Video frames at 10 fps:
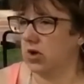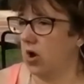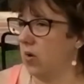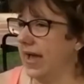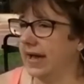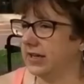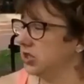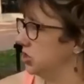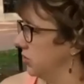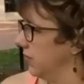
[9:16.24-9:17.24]
go ahead
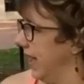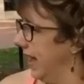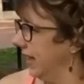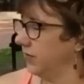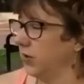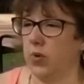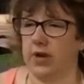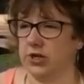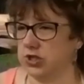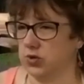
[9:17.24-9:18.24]
and do that. If you
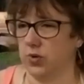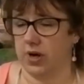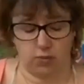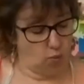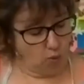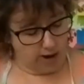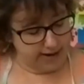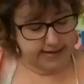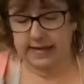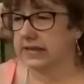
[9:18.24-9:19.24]
want to do a
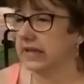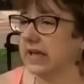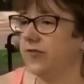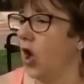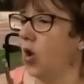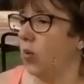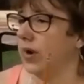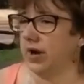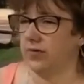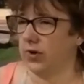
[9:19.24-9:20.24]
1 and a leaf,
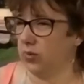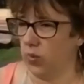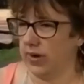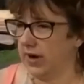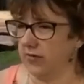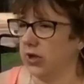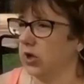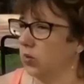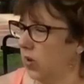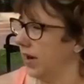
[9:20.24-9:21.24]
whatever
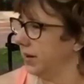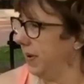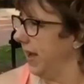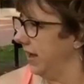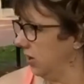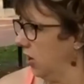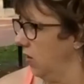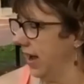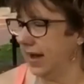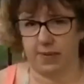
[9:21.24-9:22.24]
you want to paint,
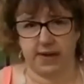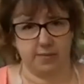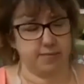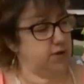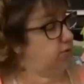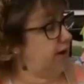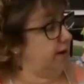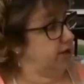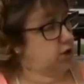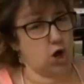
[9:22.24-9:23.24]
go ahead. But I'm going
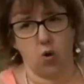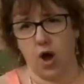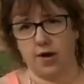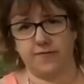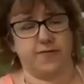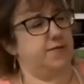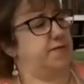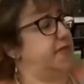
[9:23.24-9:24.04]
to go off of